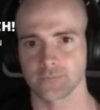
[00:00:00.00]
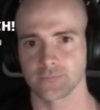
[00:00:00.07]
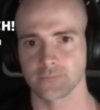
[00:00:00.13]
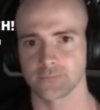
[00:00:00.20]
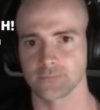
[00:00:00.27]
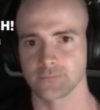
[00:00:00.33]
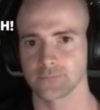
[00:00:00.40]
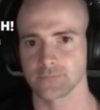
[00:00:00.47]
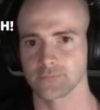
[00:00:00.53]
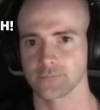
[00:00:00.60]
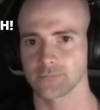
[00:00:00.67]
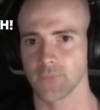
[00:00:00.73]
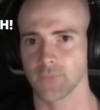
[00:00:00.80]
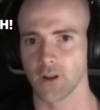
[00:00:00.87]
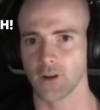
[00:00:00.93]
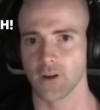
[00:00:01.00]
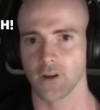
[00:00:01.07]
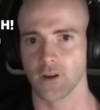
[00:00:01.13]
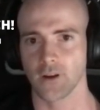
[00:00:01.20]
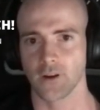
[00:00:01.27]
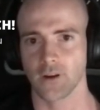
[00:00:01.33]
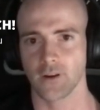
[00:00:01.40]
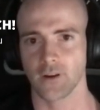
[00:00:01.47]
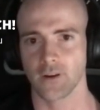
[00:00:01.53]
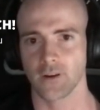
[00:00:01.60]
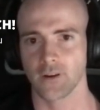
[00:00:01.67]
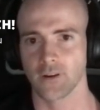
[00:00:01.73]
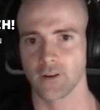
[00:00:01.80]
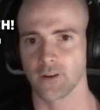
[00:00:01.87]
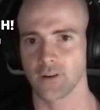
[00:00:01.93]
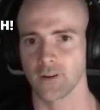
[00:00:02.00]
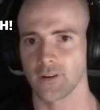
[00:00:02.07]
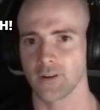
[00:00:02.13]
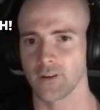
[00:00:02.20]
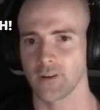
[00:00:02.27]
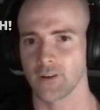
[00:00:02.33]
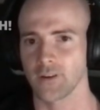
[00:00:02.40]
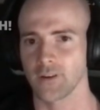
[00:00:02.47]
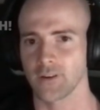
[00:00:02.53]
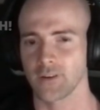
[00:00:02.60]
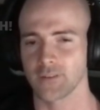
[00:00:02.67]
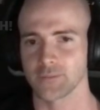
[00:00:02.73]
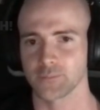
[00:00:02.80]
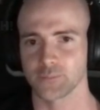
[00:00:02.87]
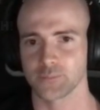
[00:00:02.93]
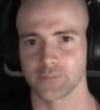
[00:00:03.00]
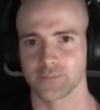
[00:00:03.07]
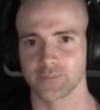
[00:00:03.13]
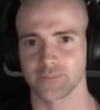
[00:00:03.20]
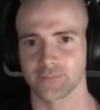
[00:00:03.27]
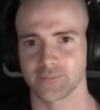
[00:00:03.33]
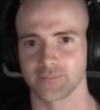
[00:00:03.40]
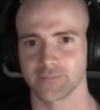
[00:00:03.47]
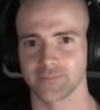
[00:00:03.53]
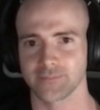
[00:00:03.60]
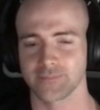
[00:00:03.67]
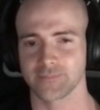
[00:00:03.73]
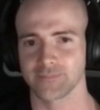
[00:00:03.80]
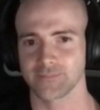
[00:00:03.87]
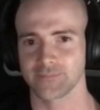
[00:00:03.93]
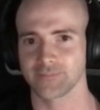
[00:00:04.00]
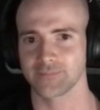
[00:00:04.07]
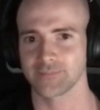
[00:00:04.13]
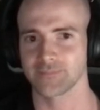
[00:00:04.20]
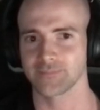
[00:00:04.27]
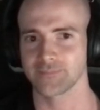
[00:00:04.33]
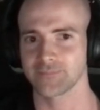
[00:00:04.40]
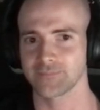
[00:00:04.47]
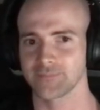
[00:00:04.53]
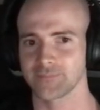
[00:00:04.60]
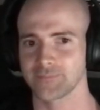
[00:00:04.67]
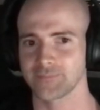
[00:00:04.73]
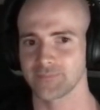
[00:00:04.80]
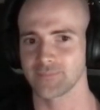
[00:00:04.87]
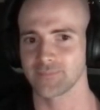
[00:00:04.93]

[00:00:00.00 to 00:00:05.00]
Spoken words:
[no speech]